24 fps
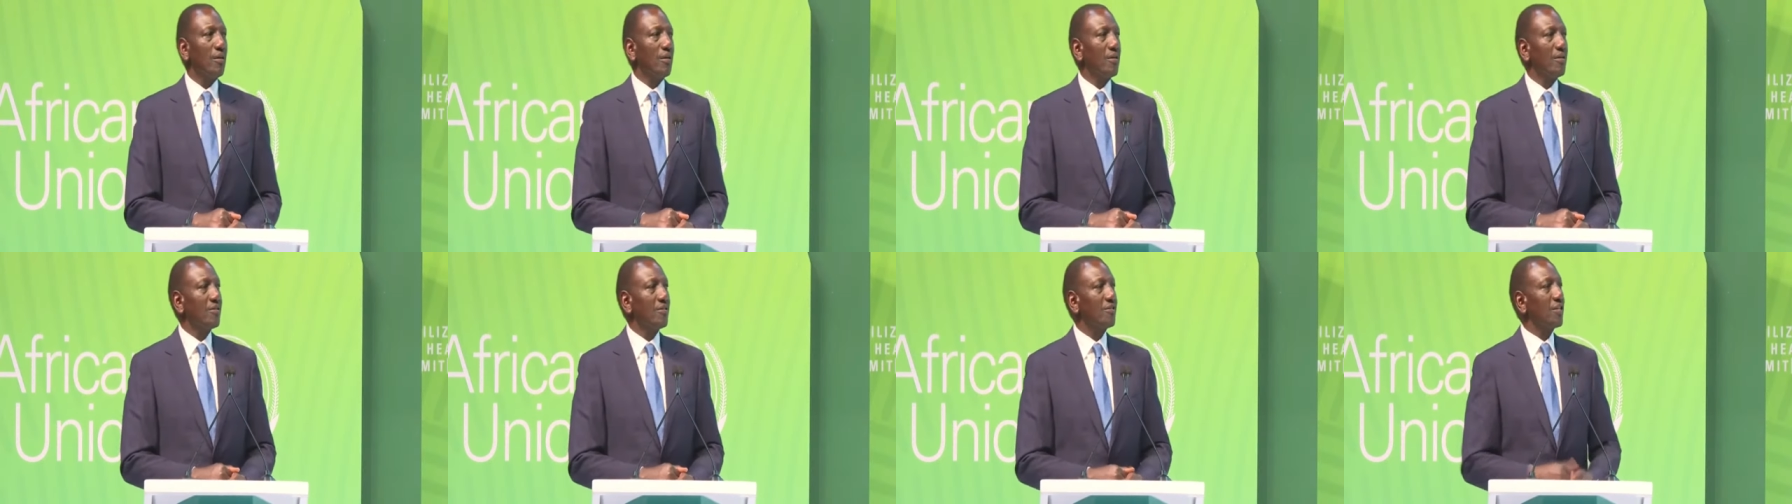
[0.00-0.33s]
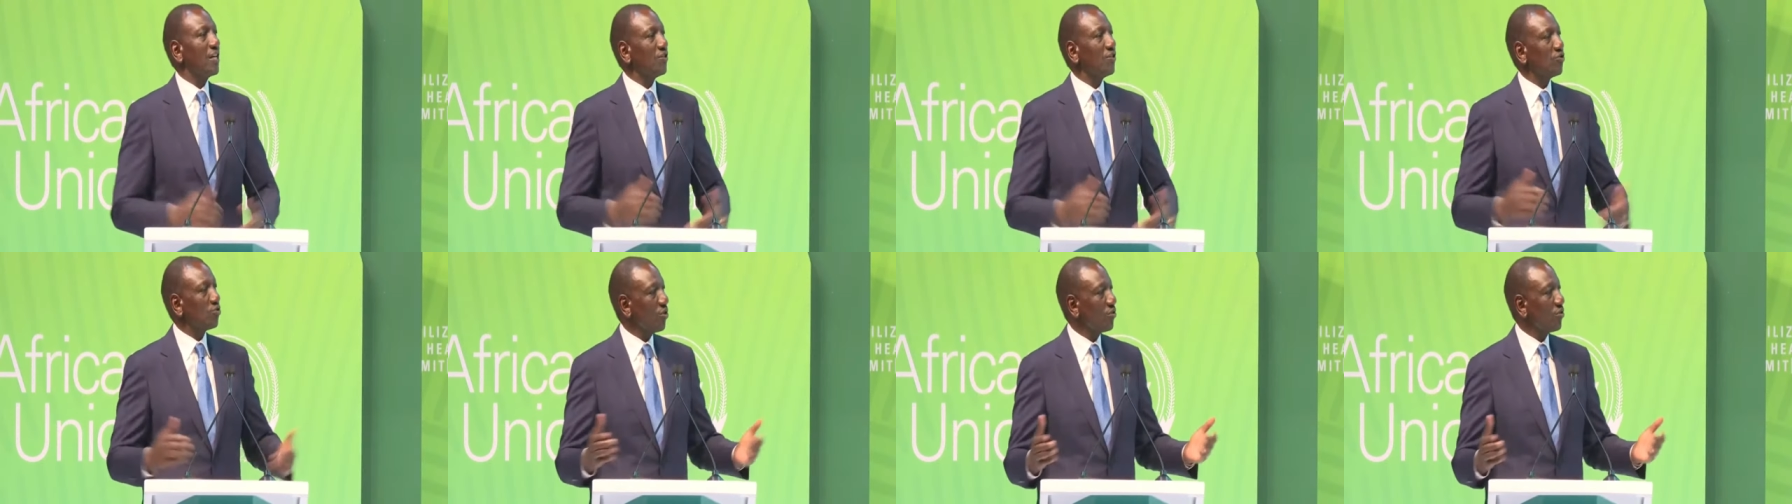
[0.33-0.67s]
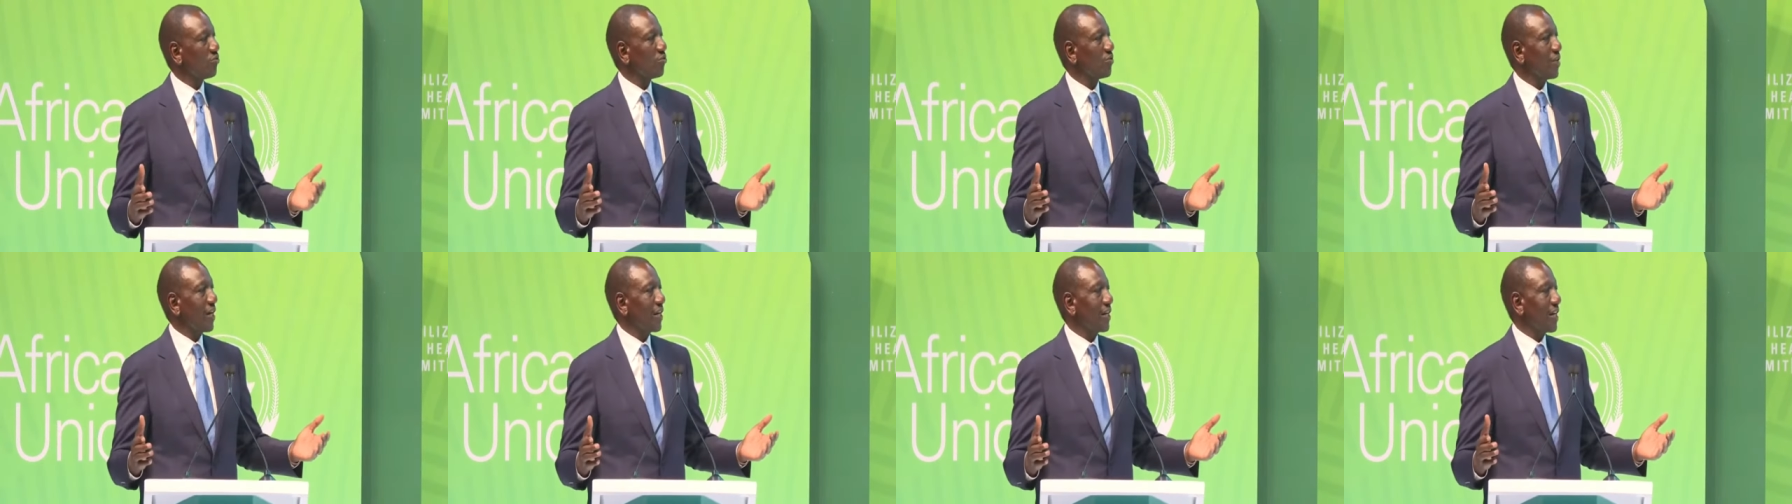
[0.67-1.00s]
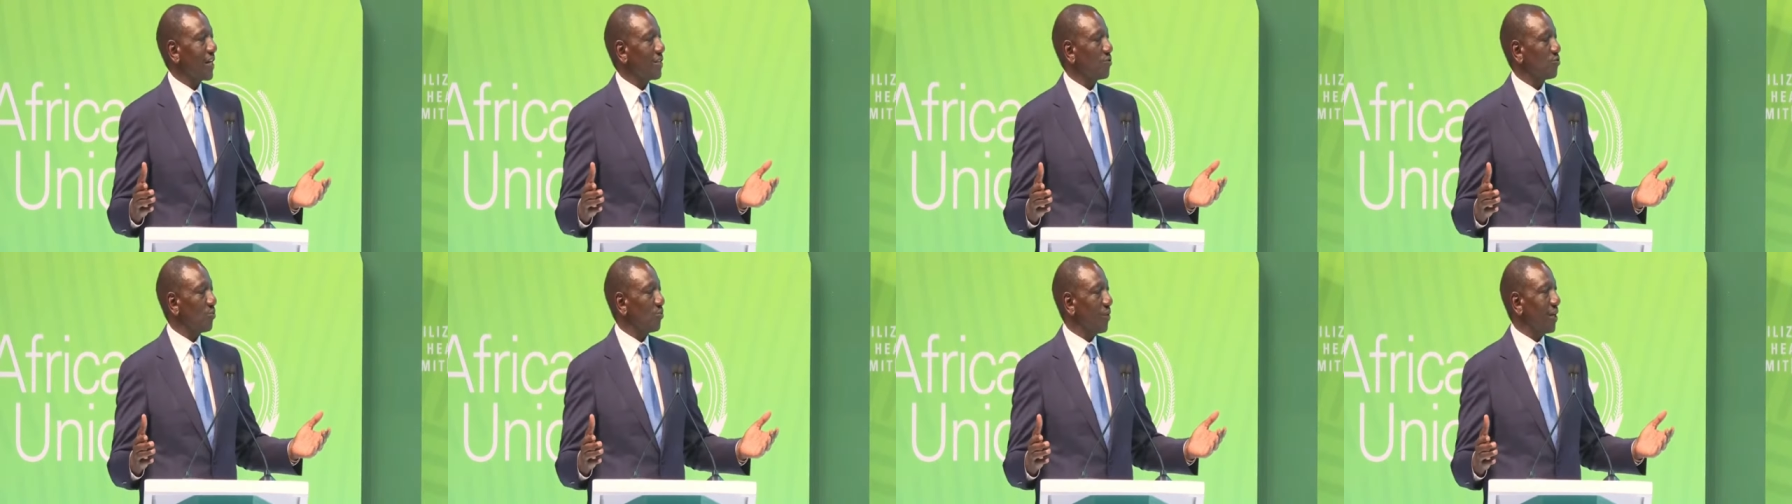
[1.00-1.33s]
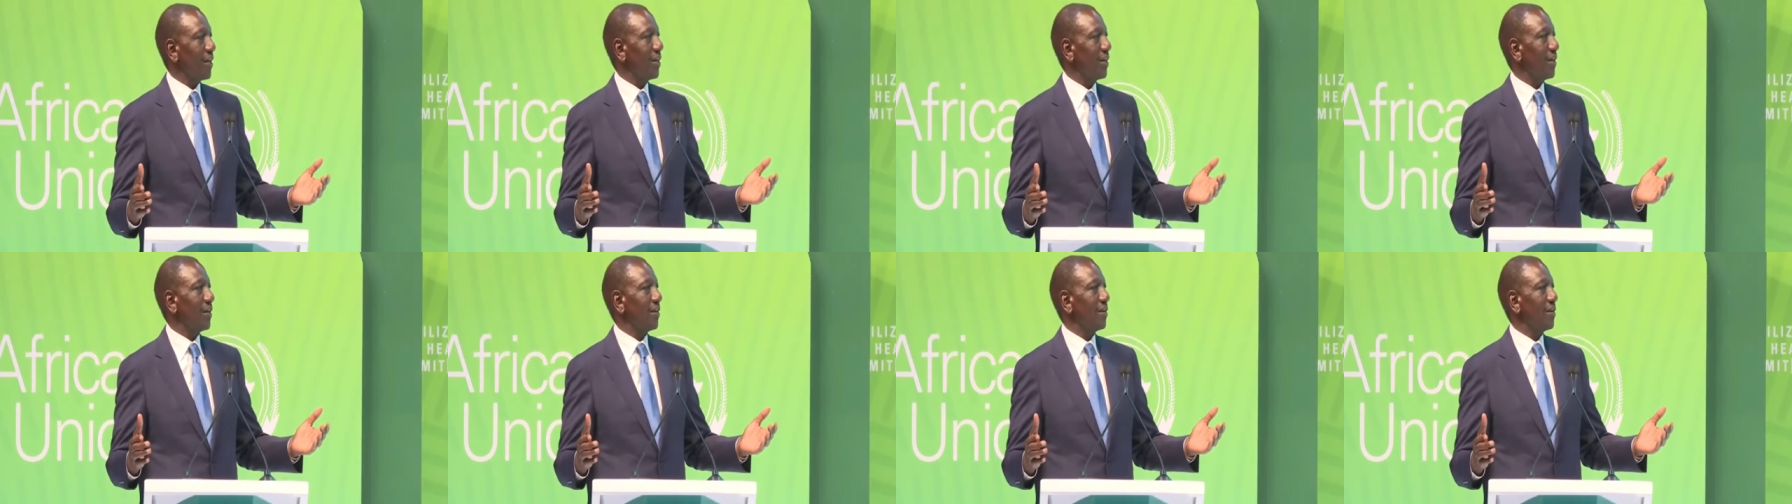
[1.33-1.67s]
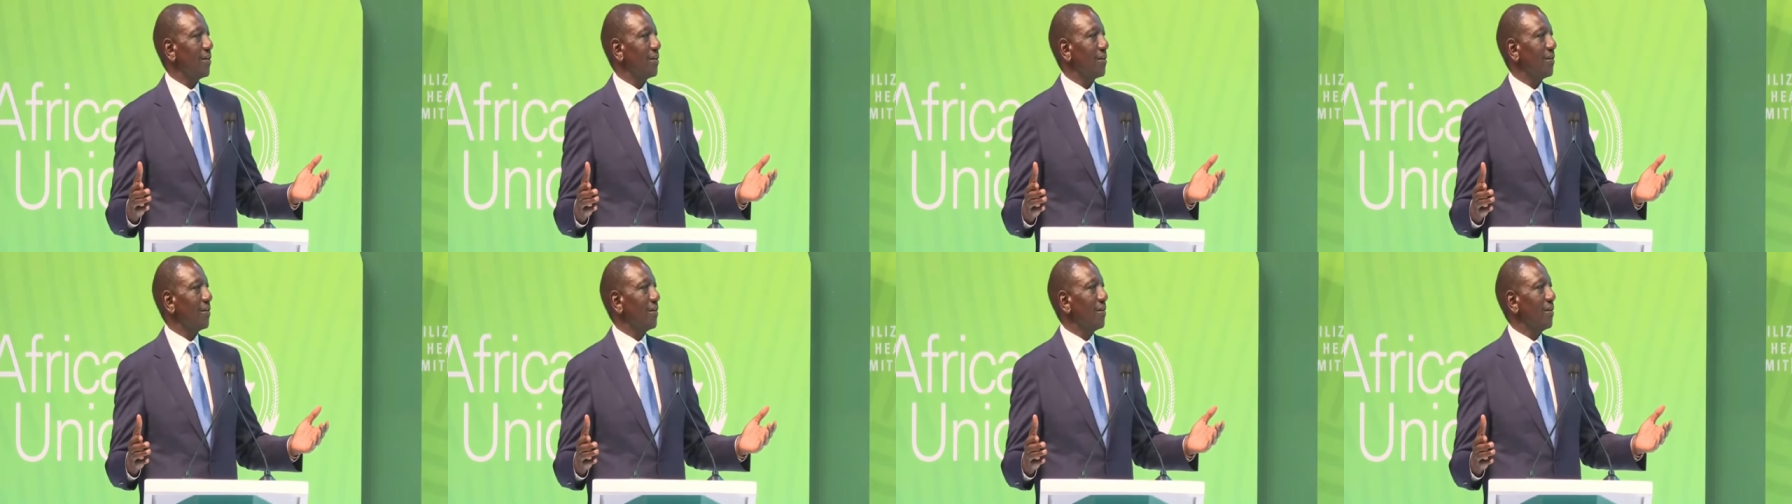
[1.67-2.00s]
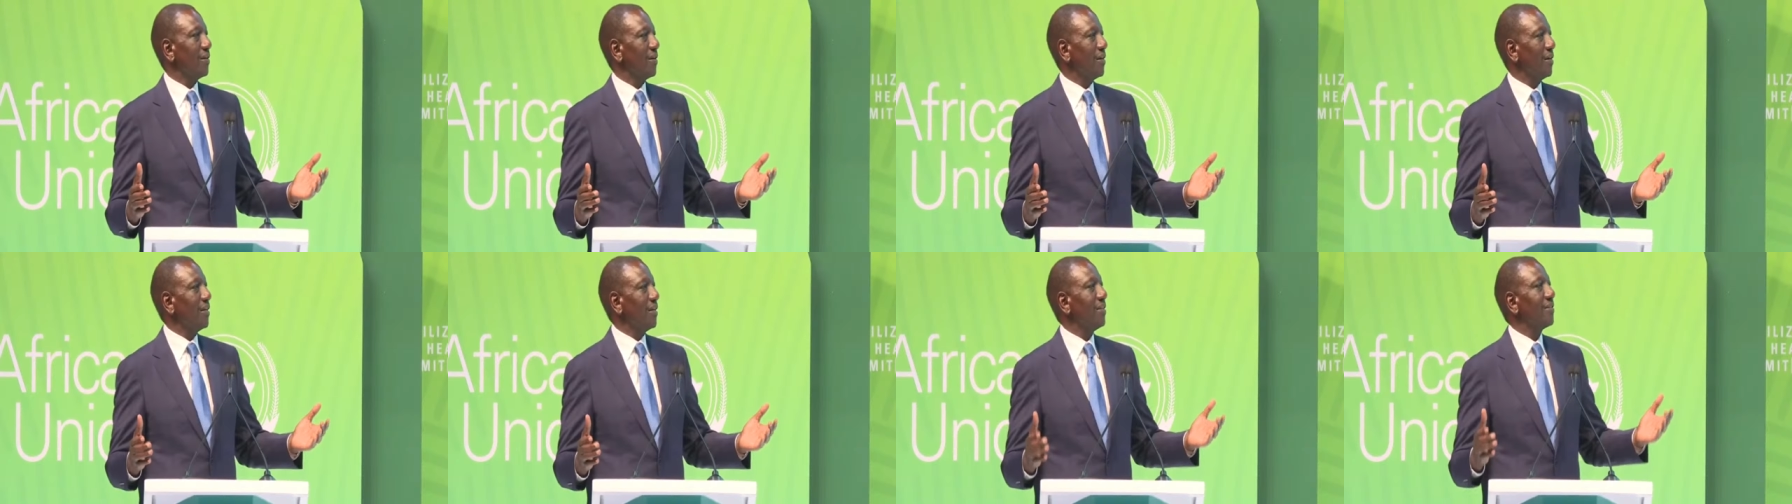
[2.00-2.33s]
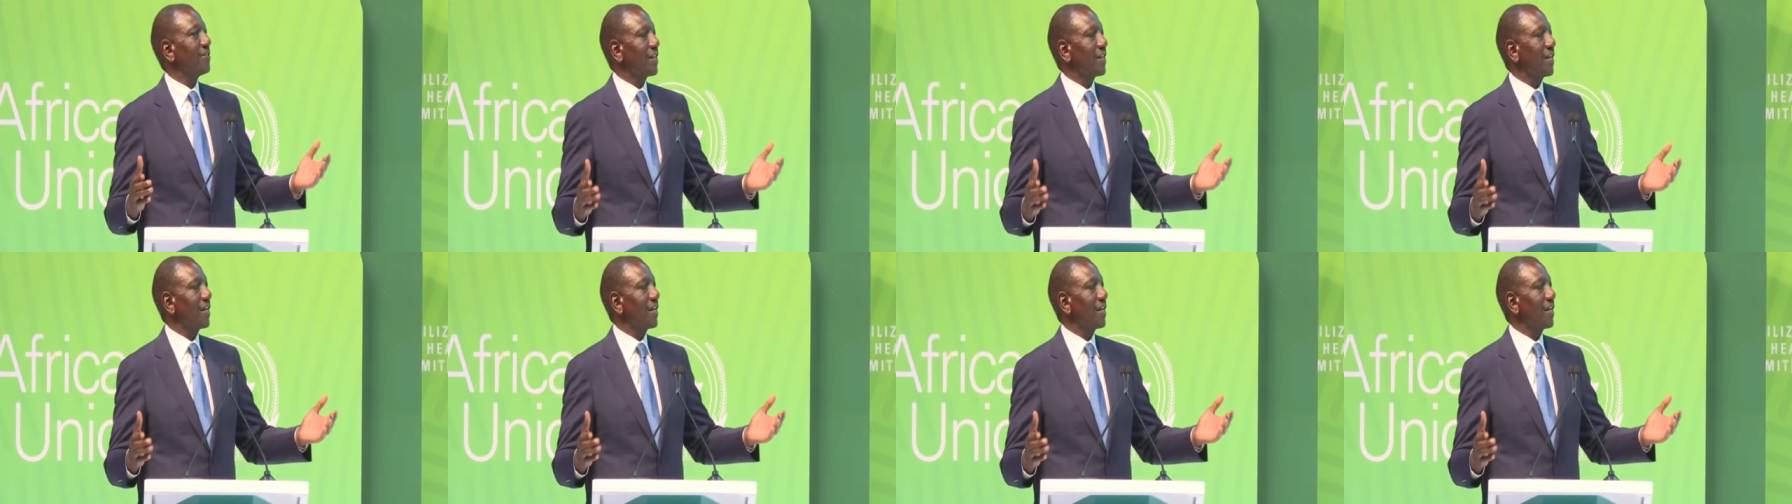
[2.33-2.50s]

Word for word: Central to that as well is